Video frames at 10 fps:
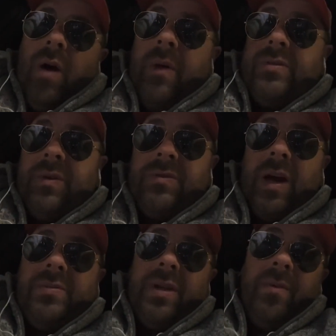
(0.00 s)
Wide receiver
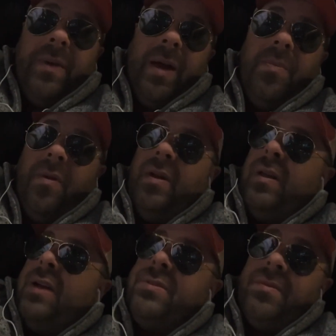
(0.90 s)
drops there. Bad boy,
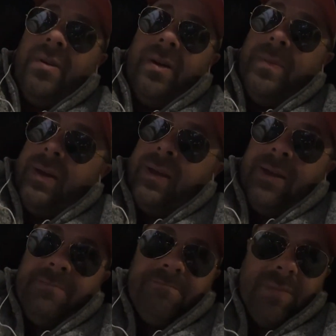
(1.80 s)
Elijah Moore had a bad
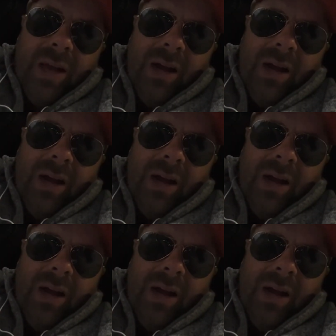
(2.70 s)
game.